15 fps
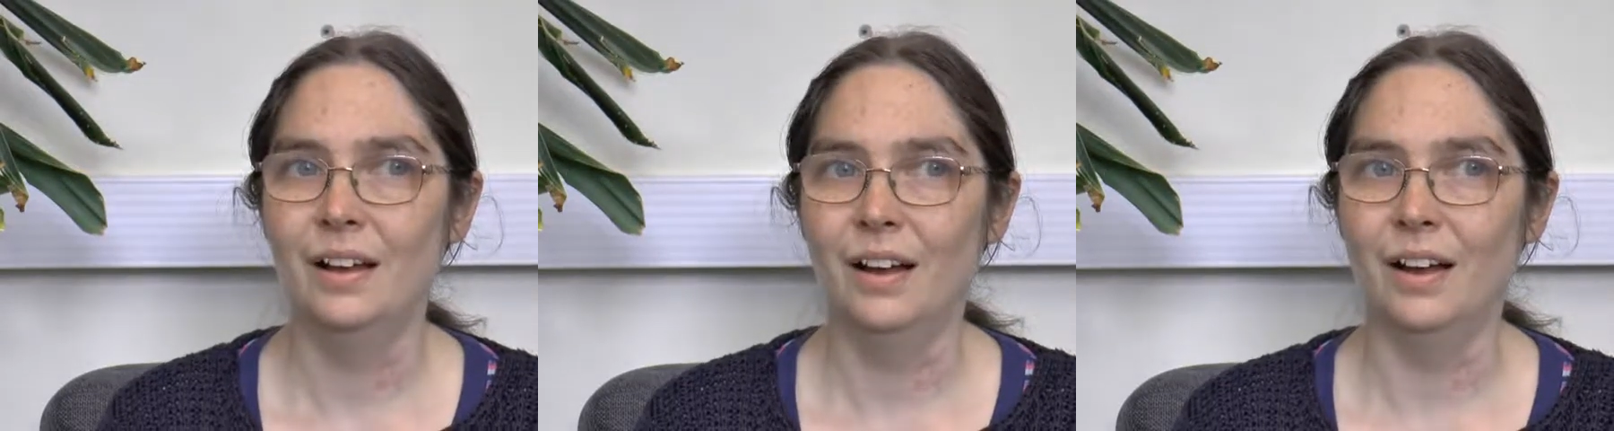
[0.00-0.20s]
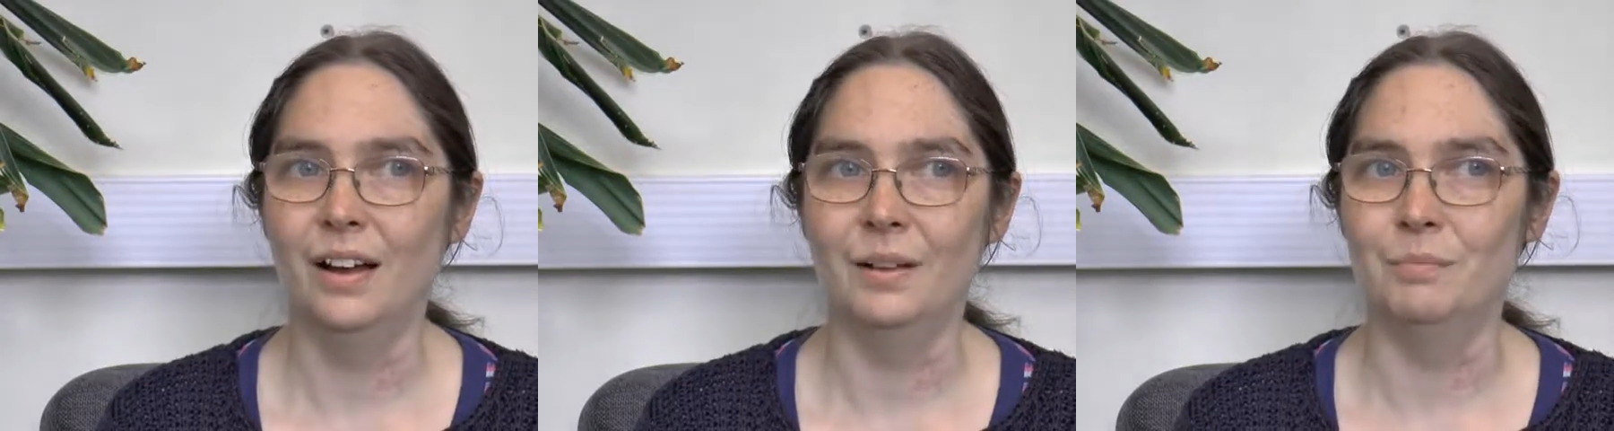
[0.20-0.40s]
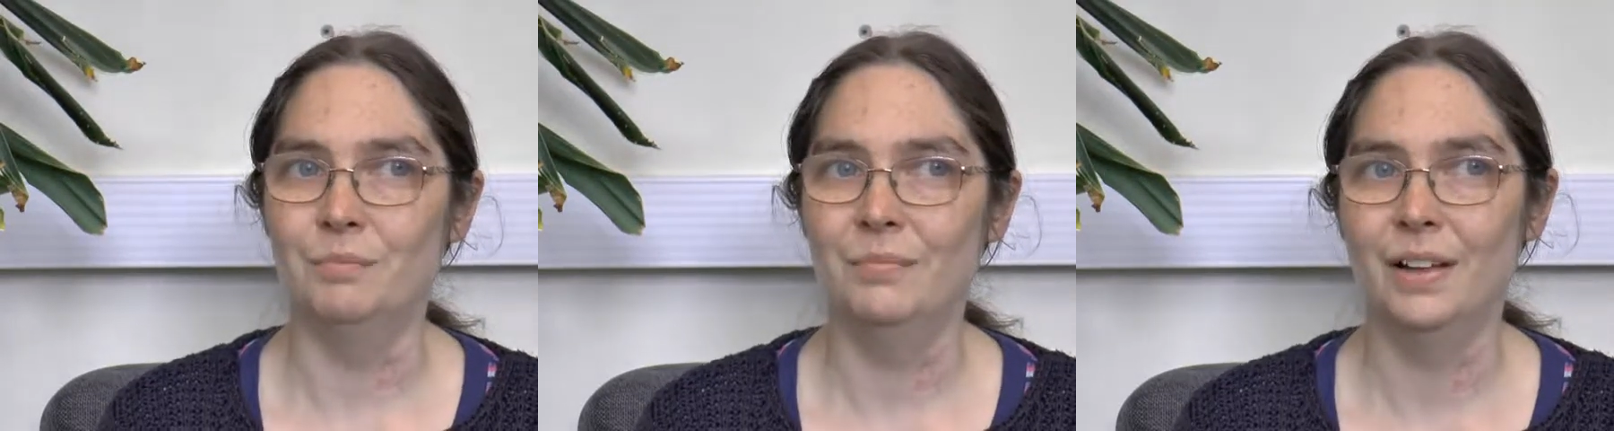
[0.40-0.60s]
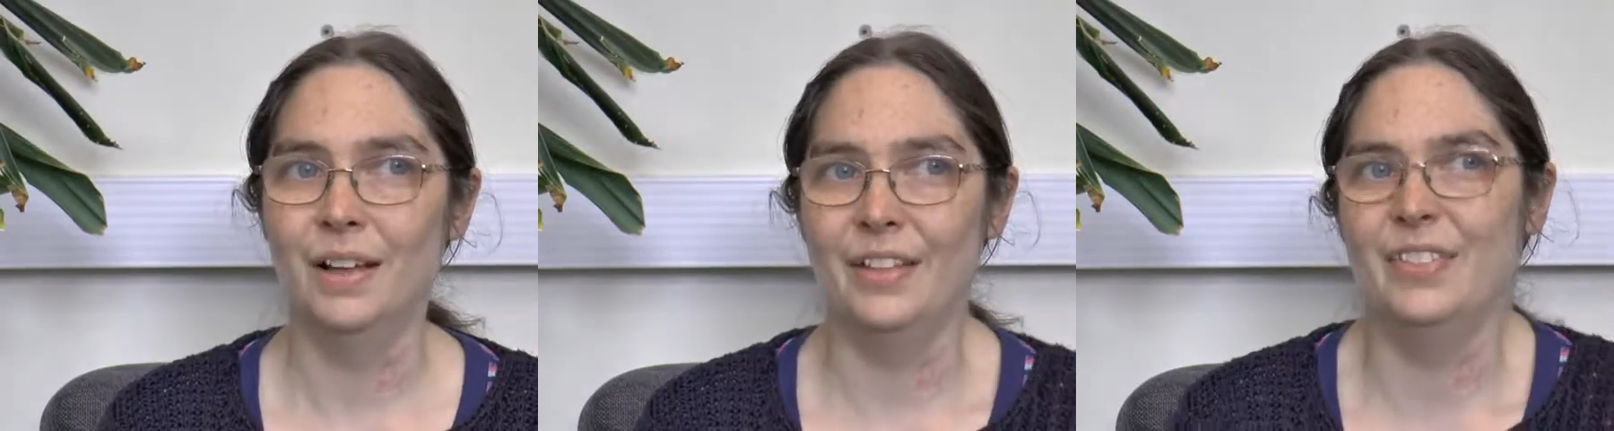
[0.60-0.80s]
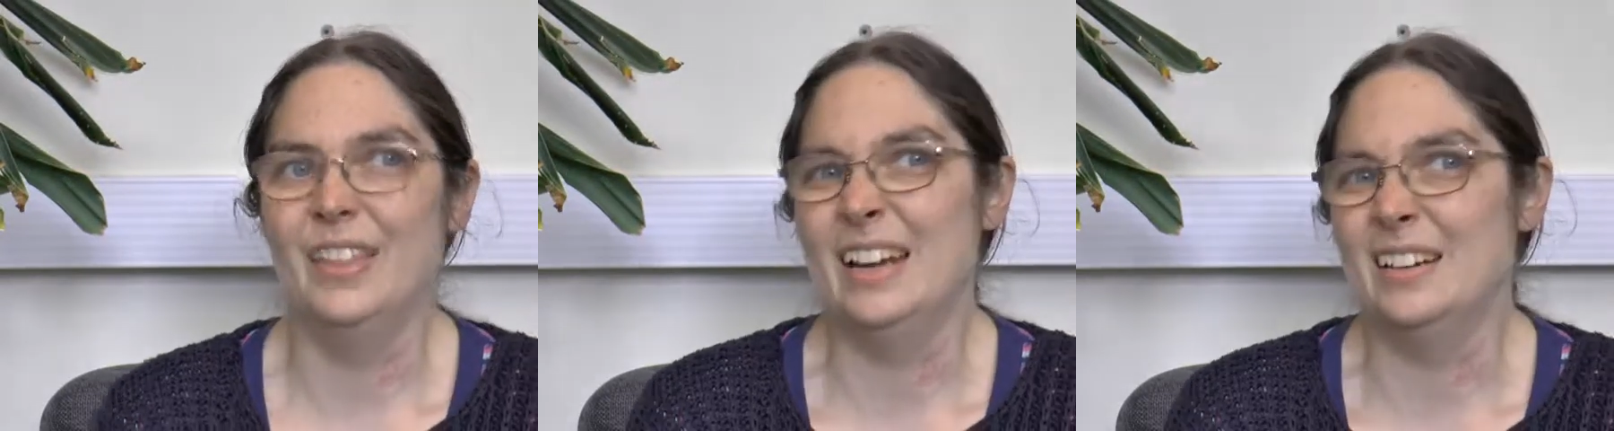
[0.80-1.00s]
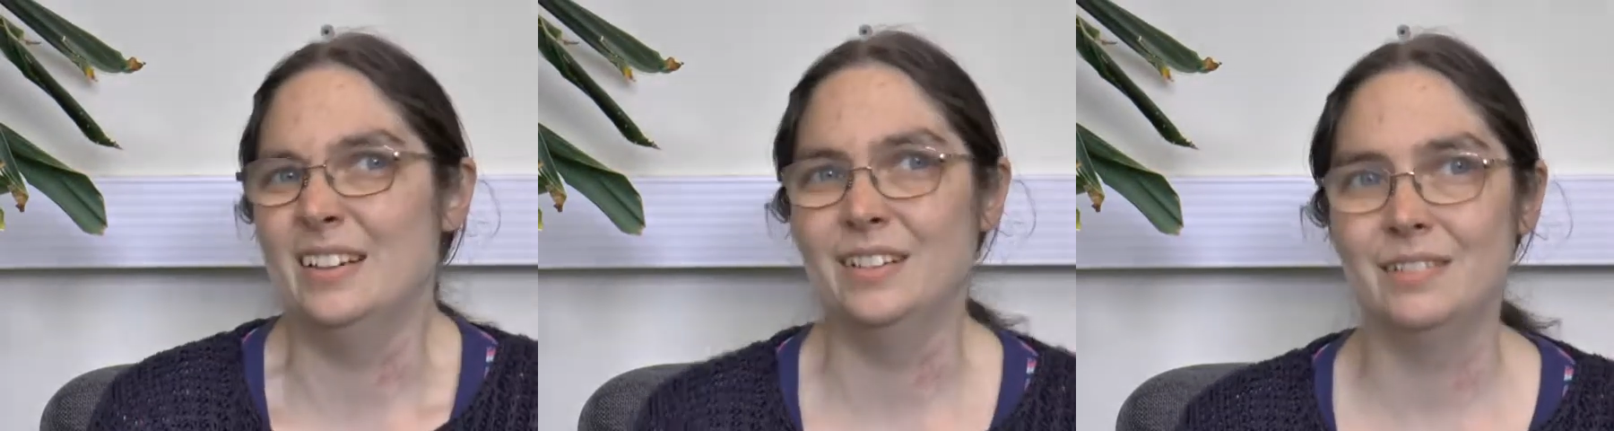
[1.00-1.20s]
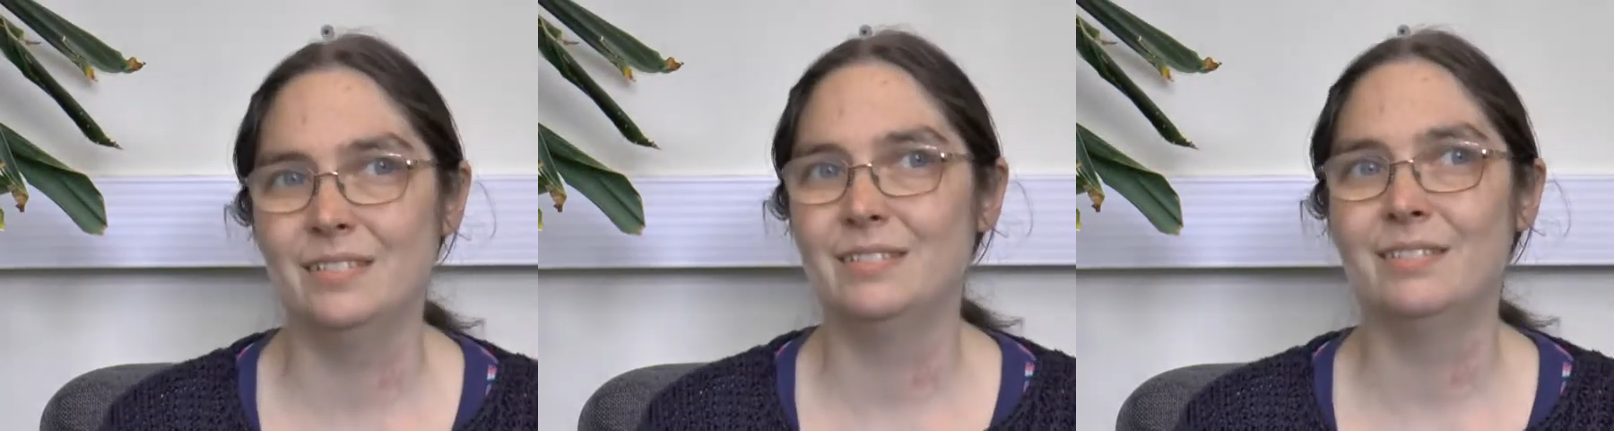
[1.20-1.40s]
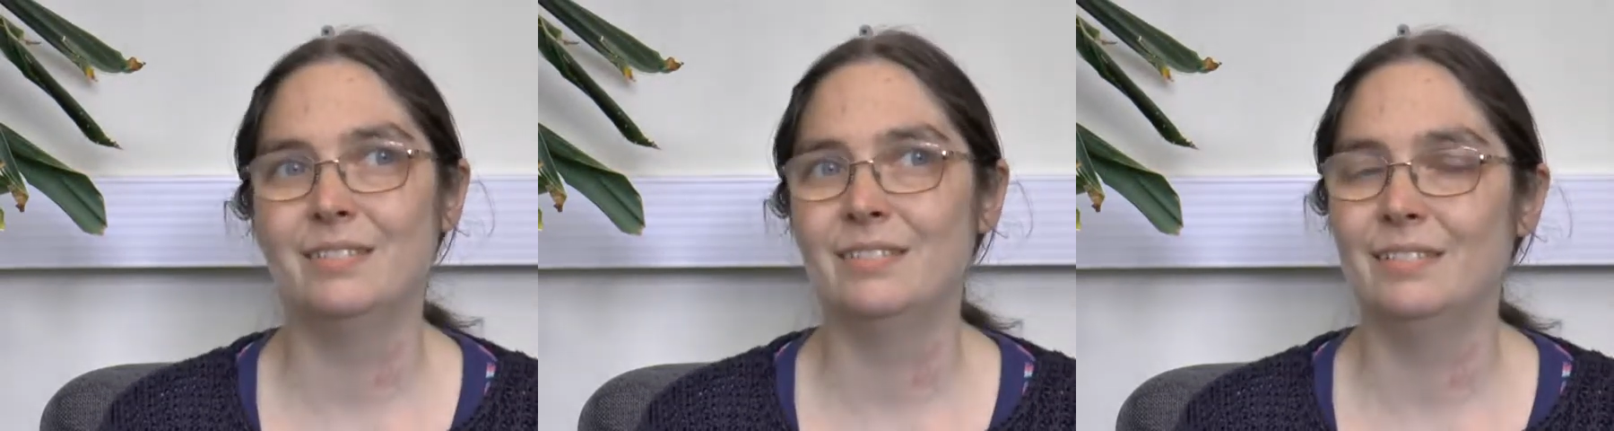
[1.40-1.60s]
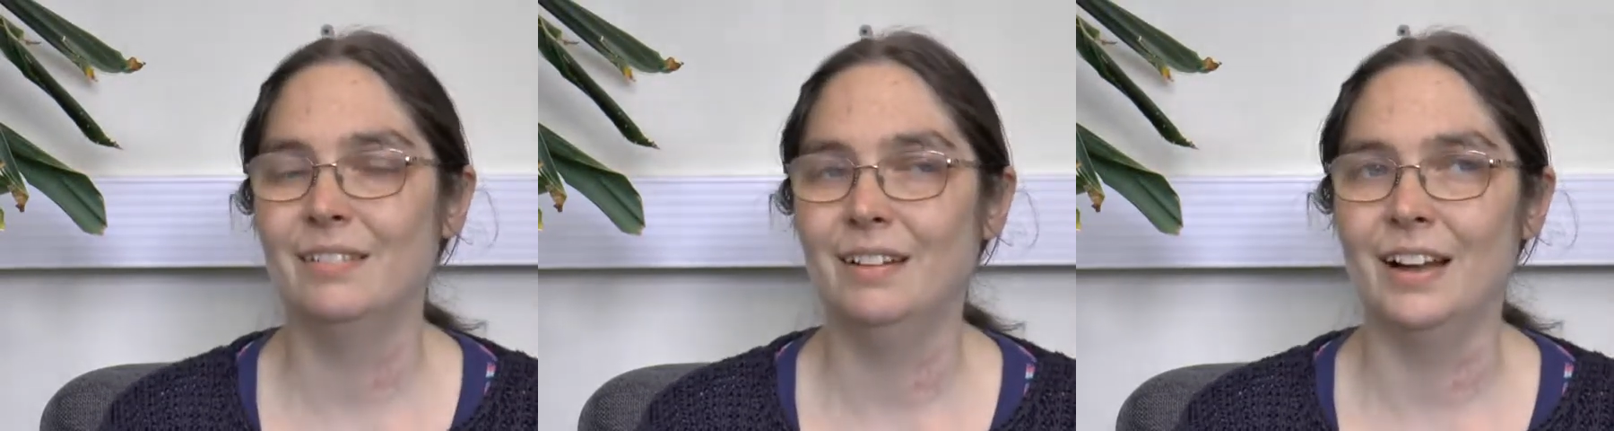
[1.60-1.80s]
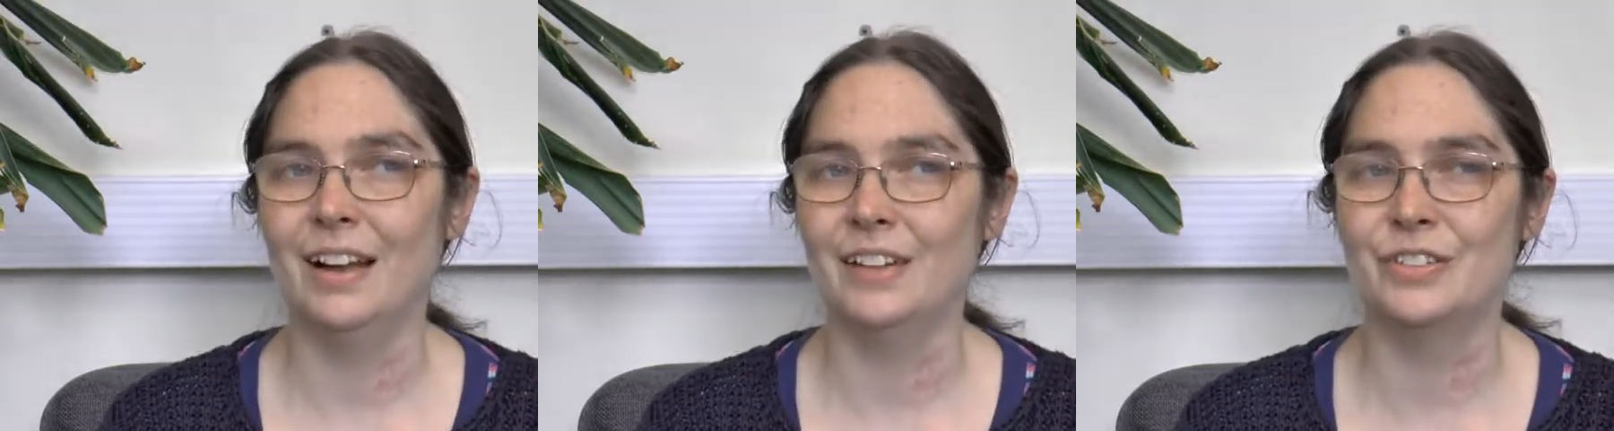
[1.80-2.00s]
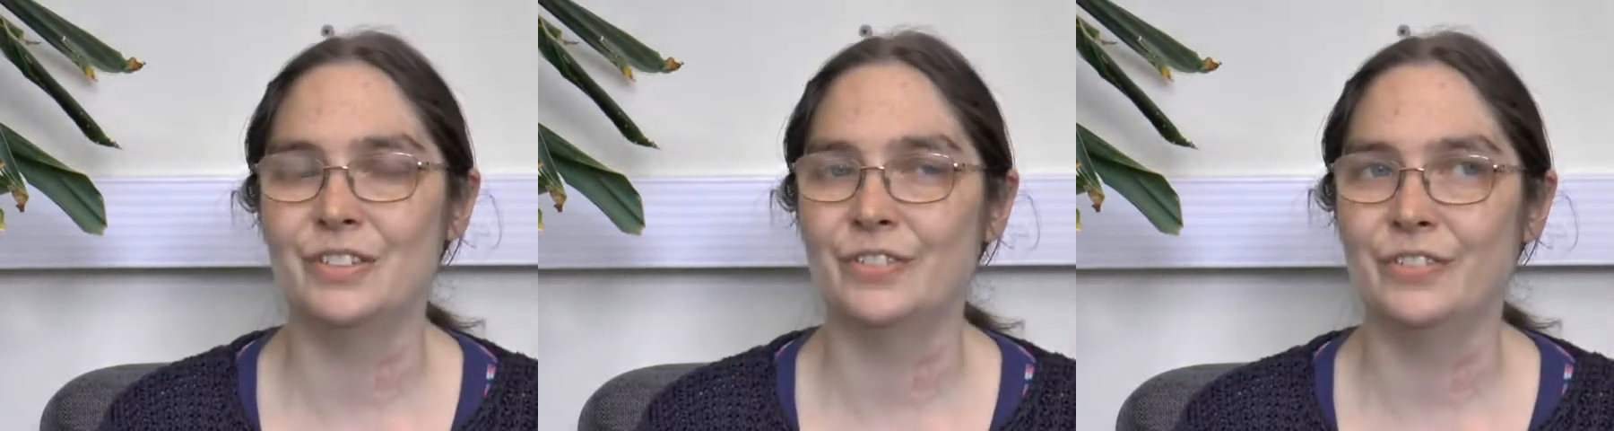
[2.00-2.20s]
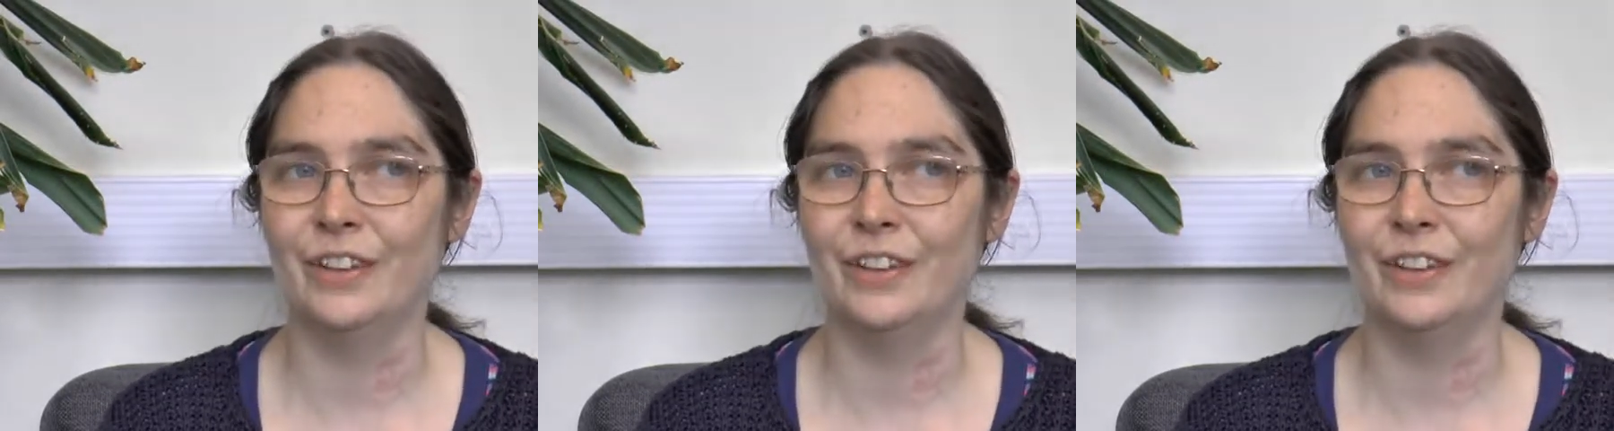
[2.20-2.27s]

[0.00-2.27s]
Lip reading: And then I just